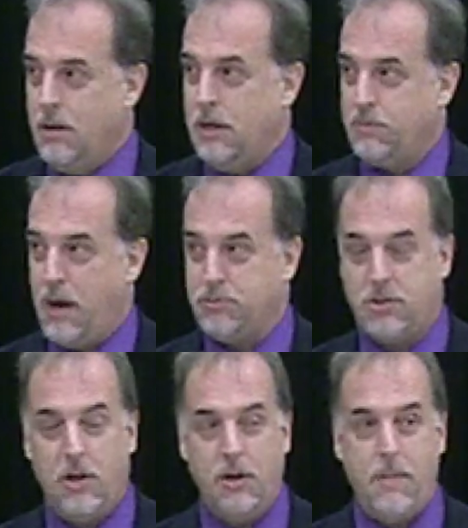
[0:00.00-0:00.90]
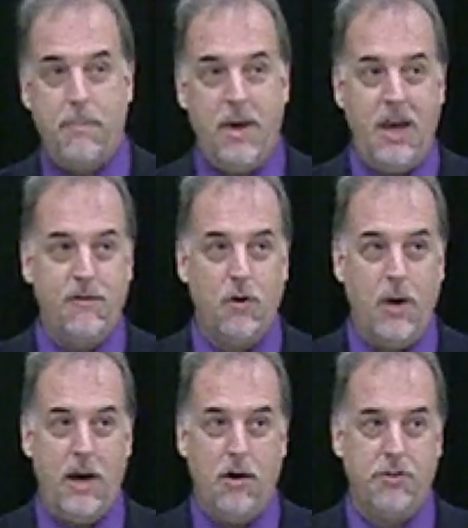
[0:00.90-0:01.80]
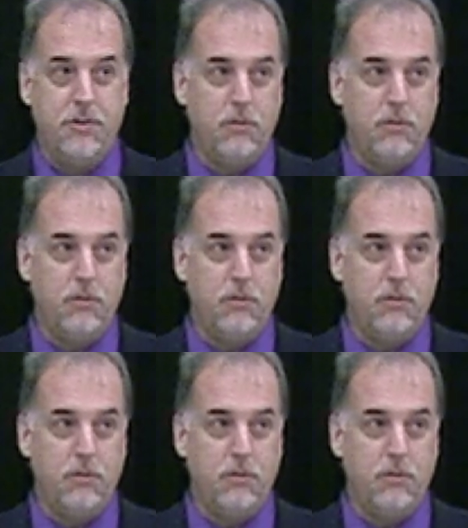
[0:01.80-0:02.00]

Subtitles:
as Bob was talking about behavioral health,